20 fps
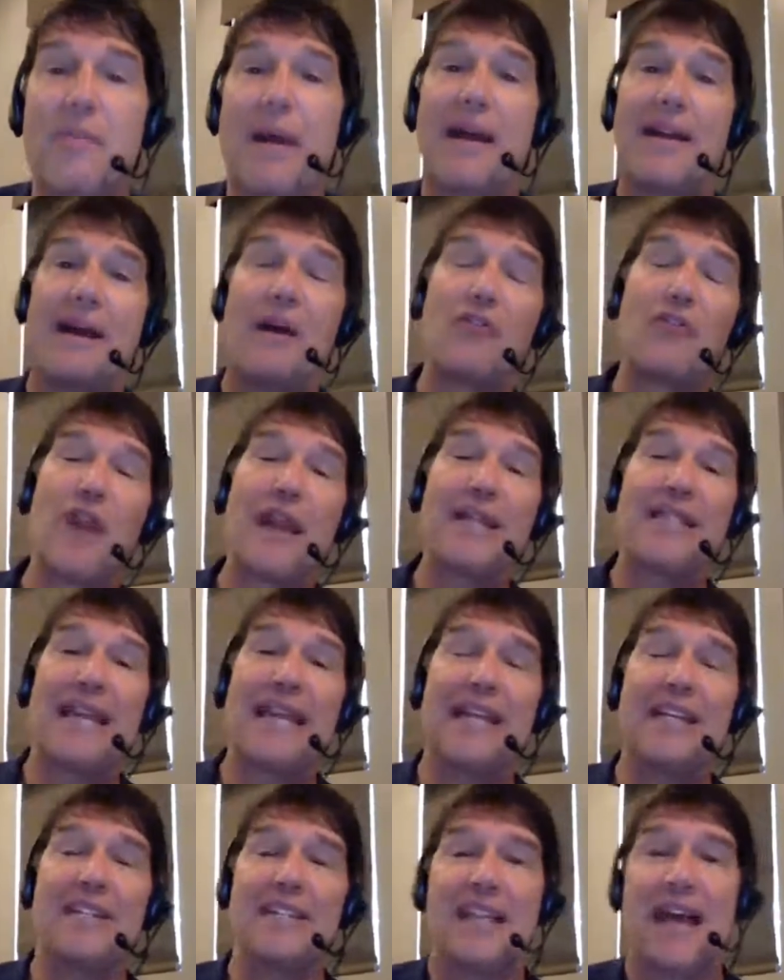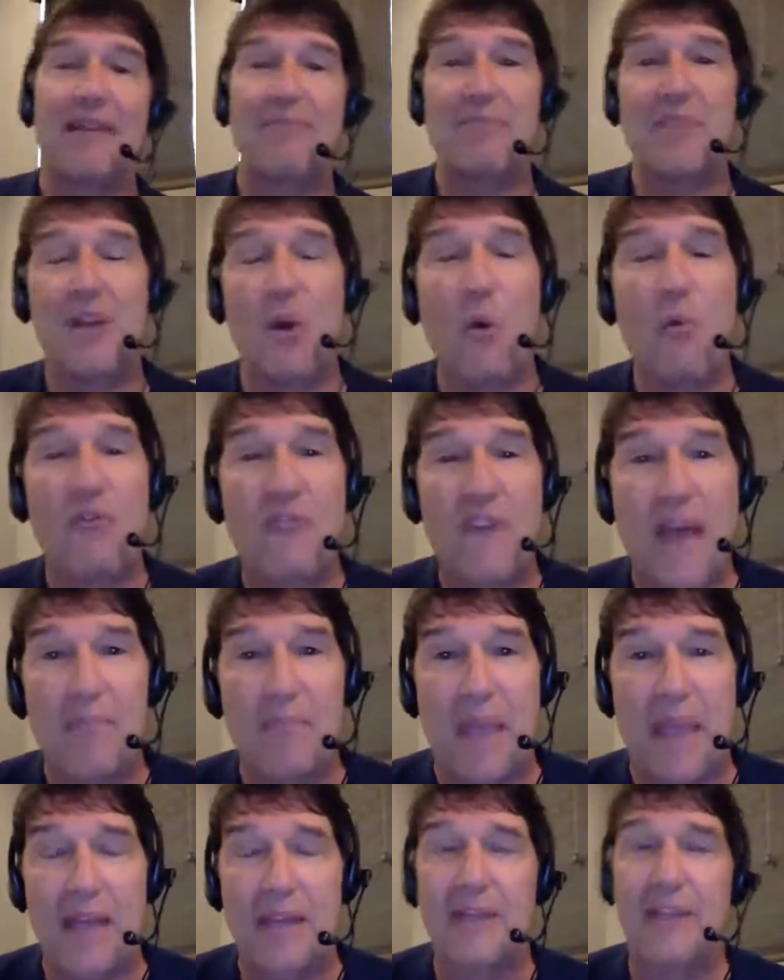Talk about how great Tina is, not
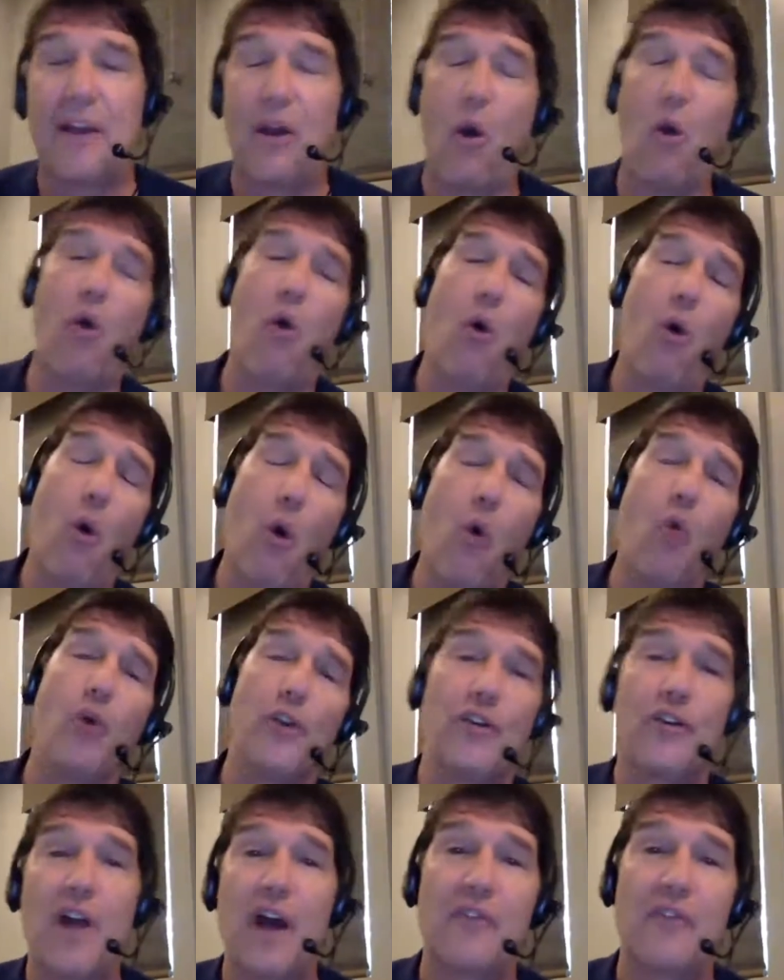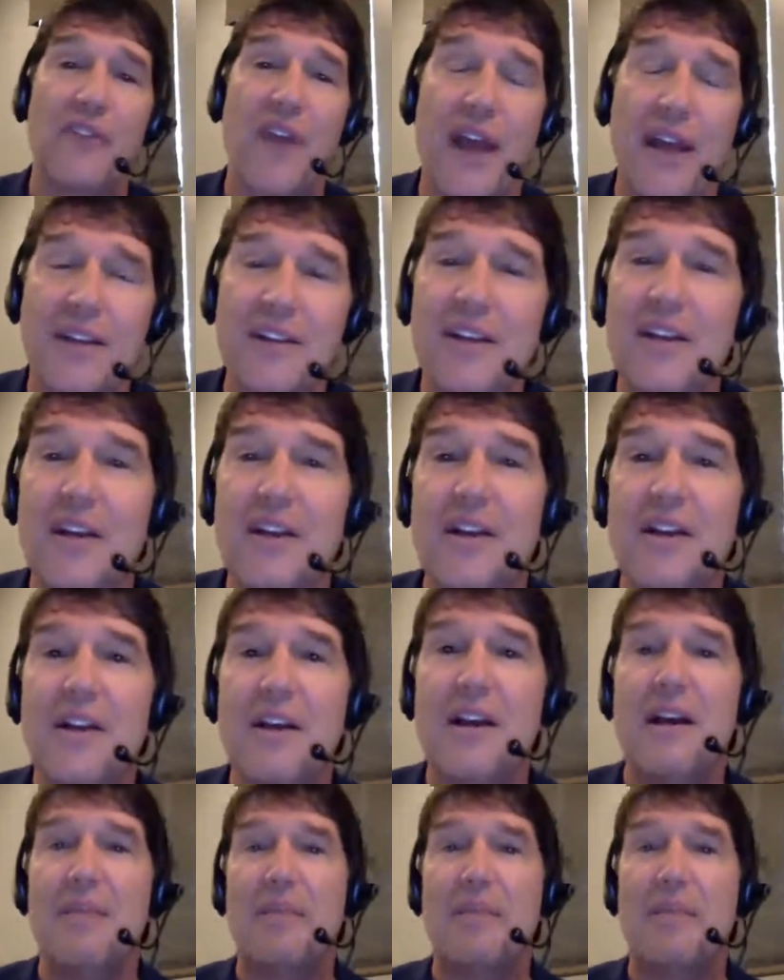the old fat man, and they go, "Oh, uh-huh. Oh, you're not fat."